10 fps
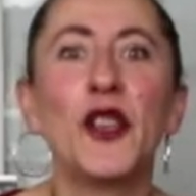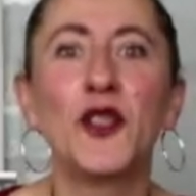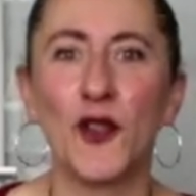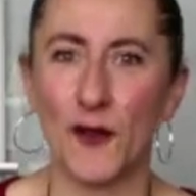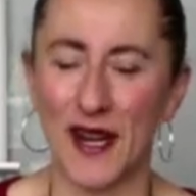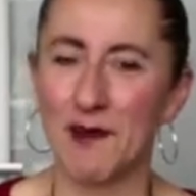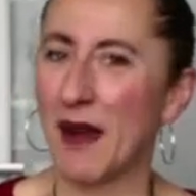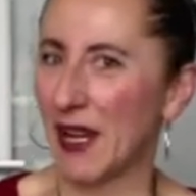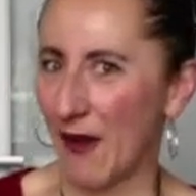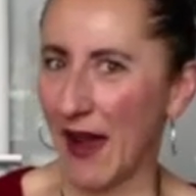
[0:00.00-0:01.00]
enjoying
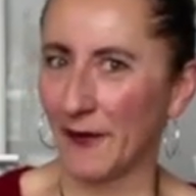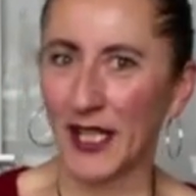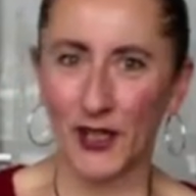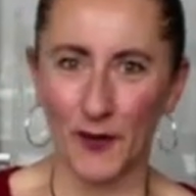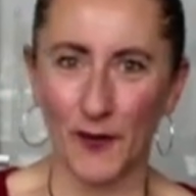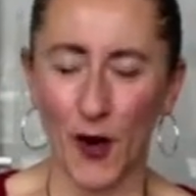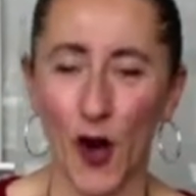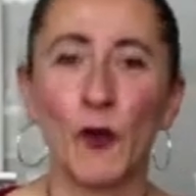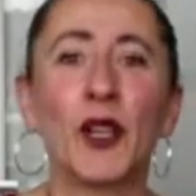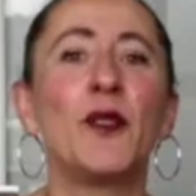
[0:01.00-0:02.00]
my graphics so
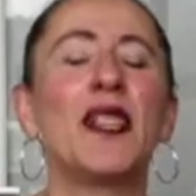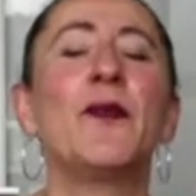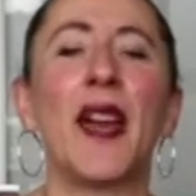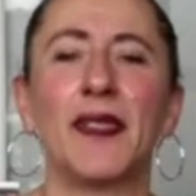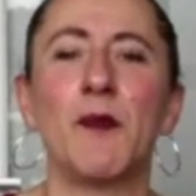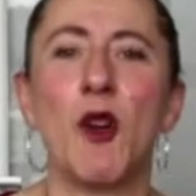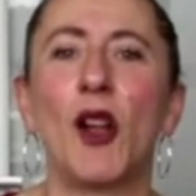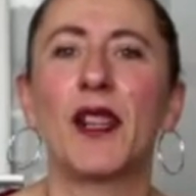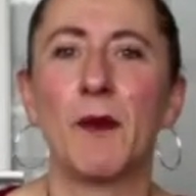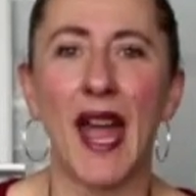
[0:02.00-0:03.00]
far? Well, you can find them
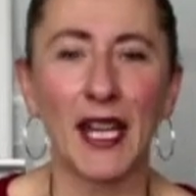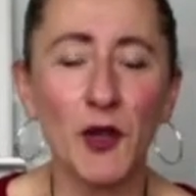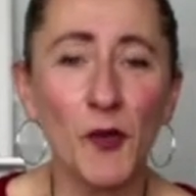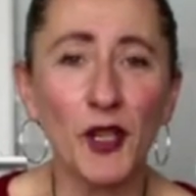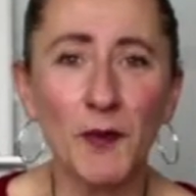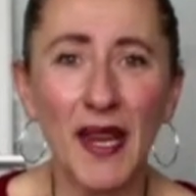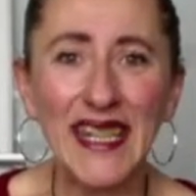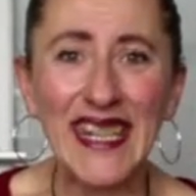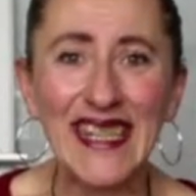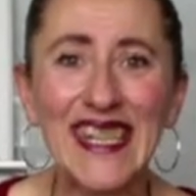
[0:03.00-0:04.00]
all in my AcuPoint Made
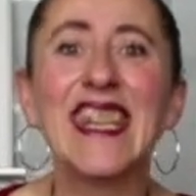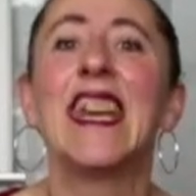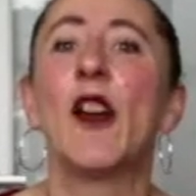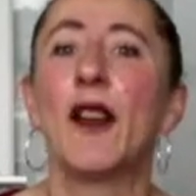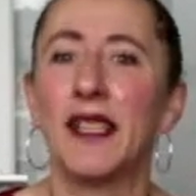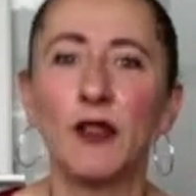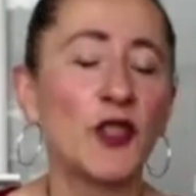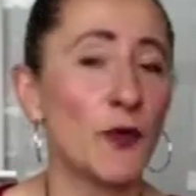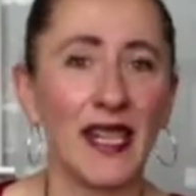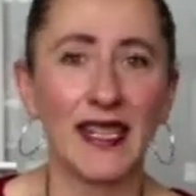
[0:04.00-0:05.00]
Easy, an
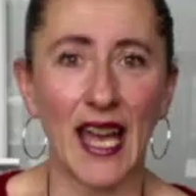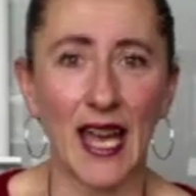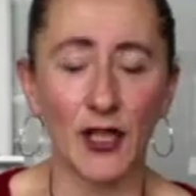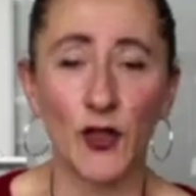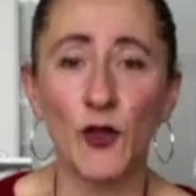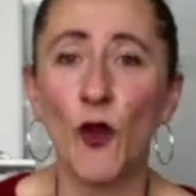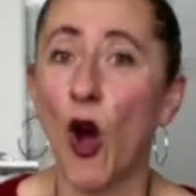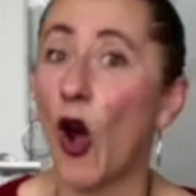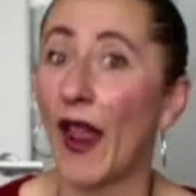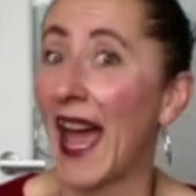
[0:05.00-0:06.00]
illustrated guide to
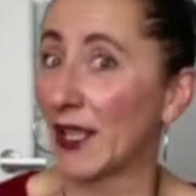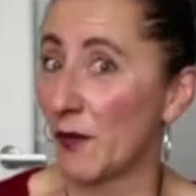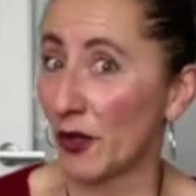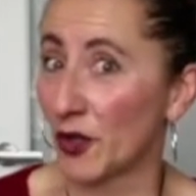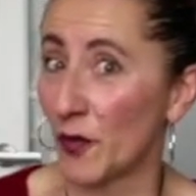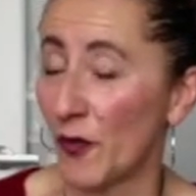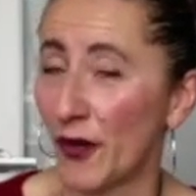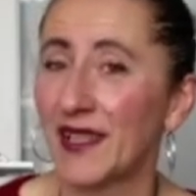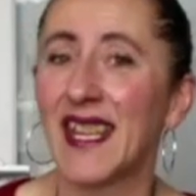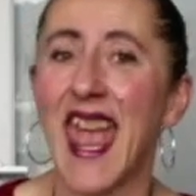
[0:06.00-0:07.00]
all acupuncture
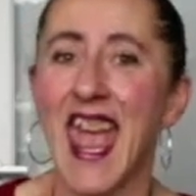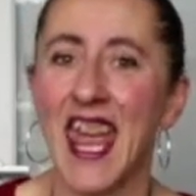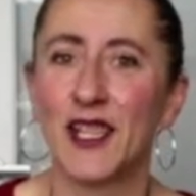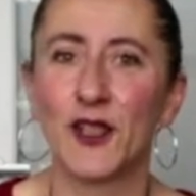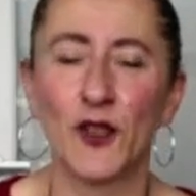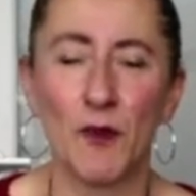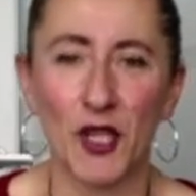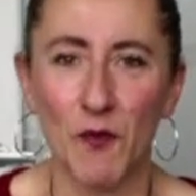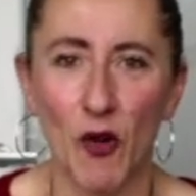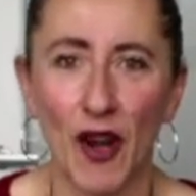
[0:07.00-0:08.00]
points, and so
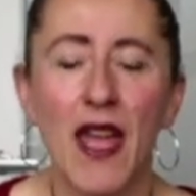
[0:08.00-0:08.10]
much more.